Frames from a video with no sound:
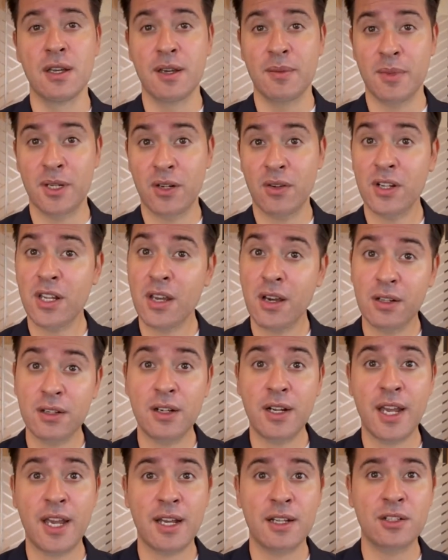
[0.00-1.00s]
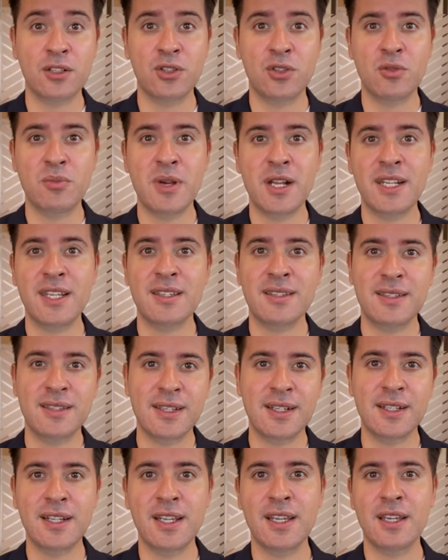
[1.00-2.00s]
But on the other hand, too many
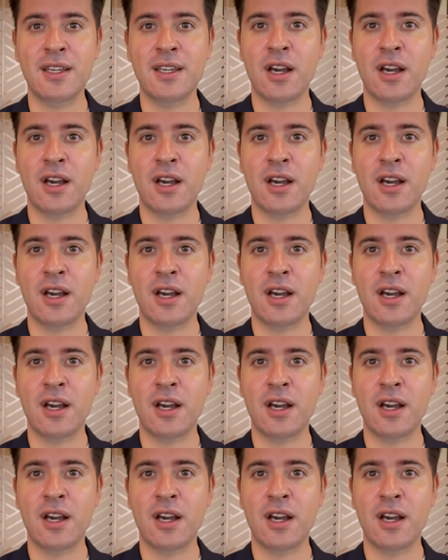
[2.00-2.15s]
cynic,